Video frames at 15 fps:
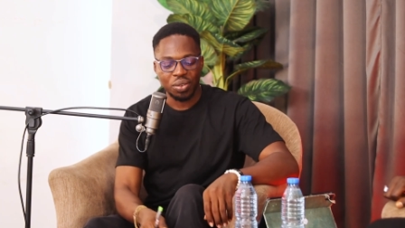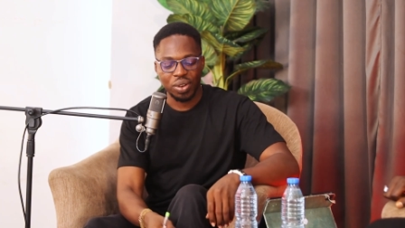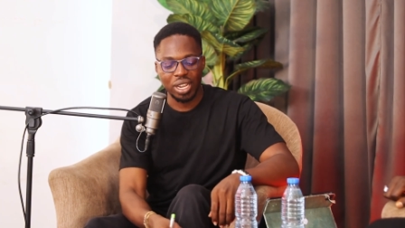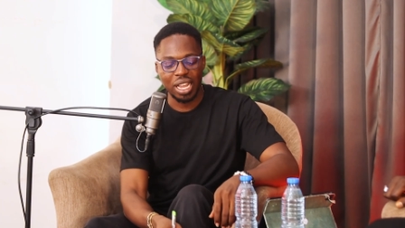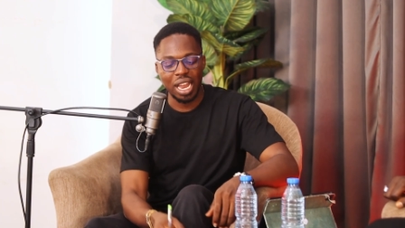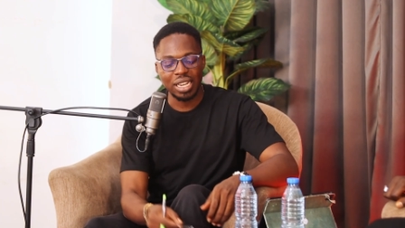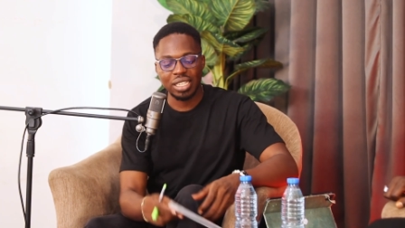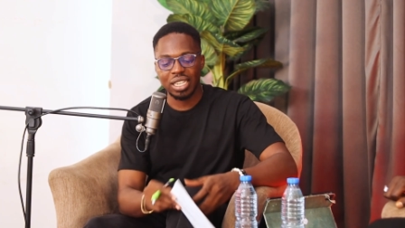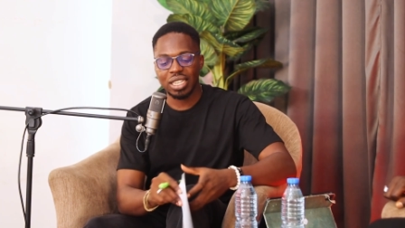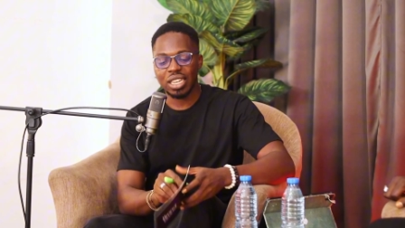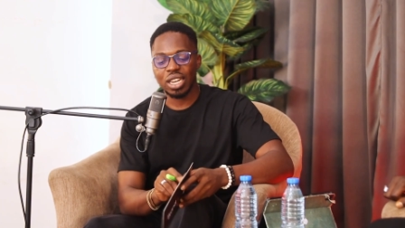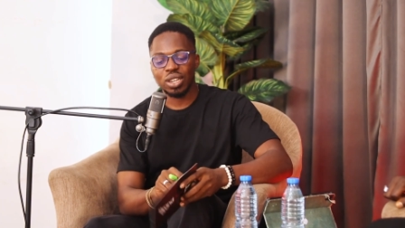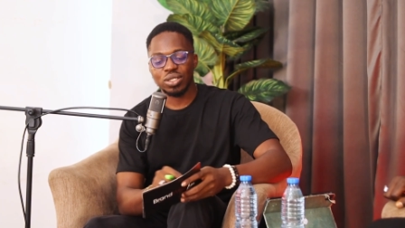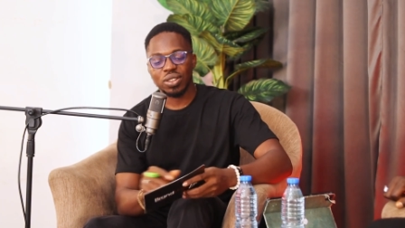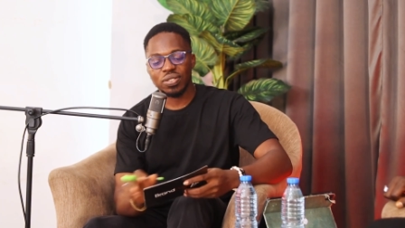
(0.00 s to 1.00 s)

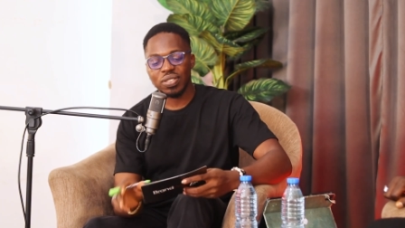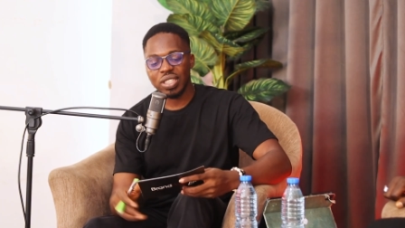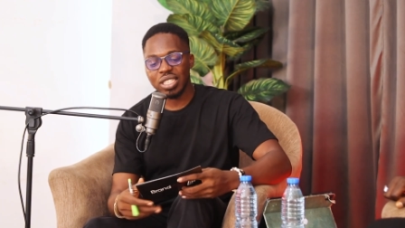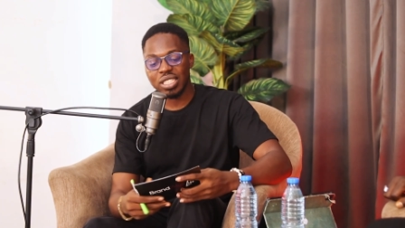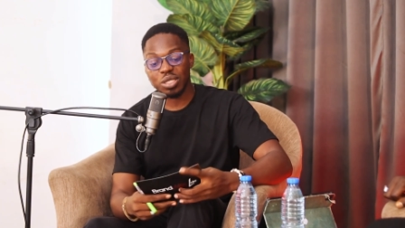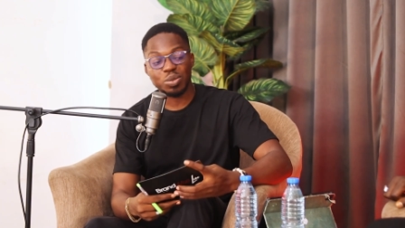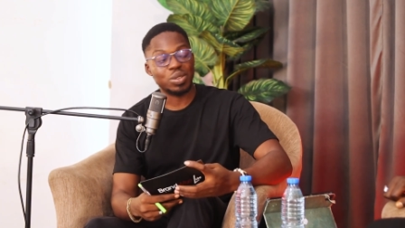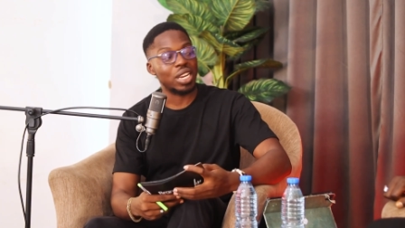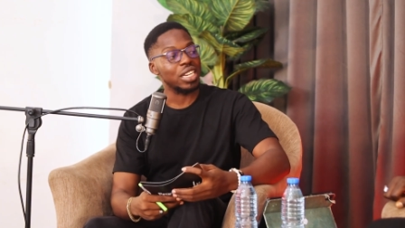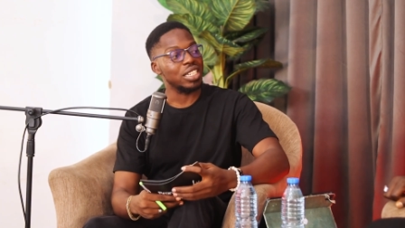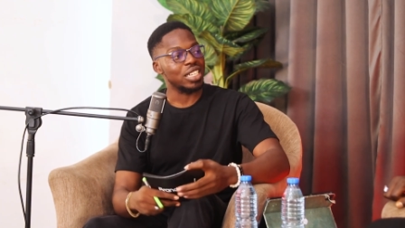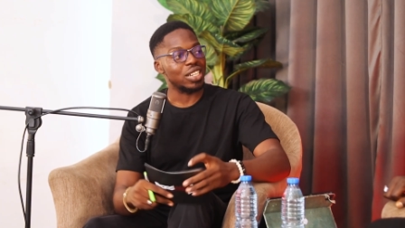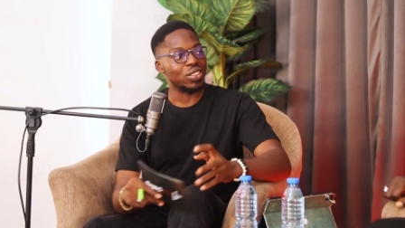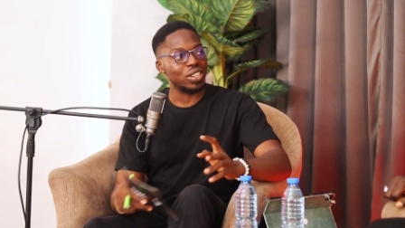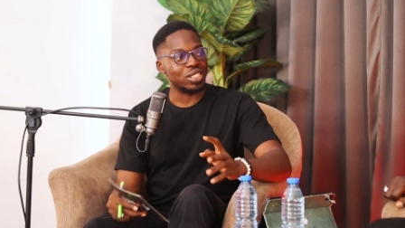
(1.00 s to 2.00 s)
regarding a lot of things, especially
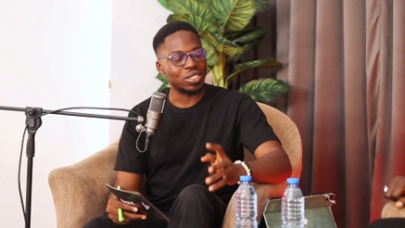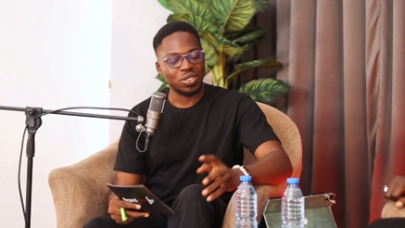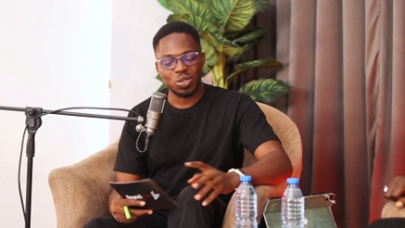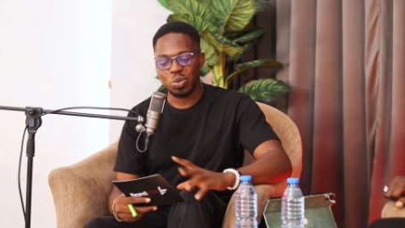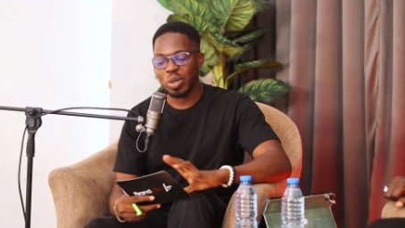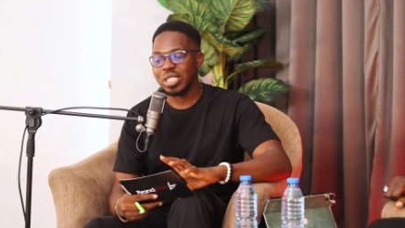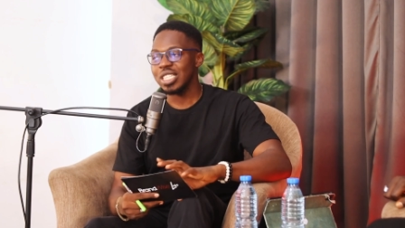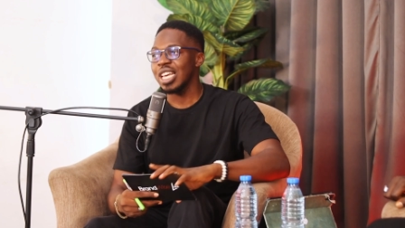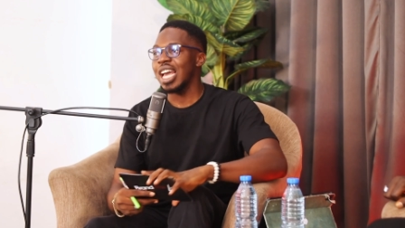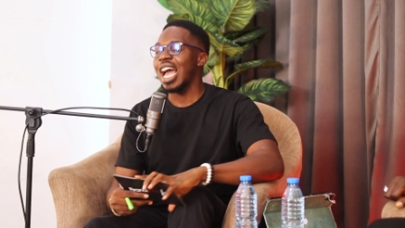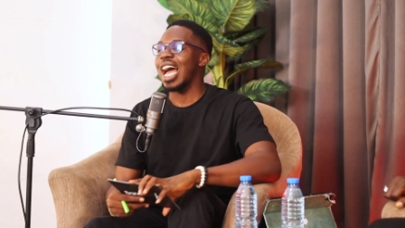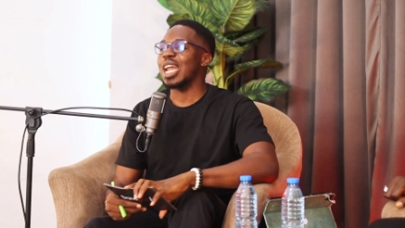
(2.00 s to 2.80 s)
in the creative space.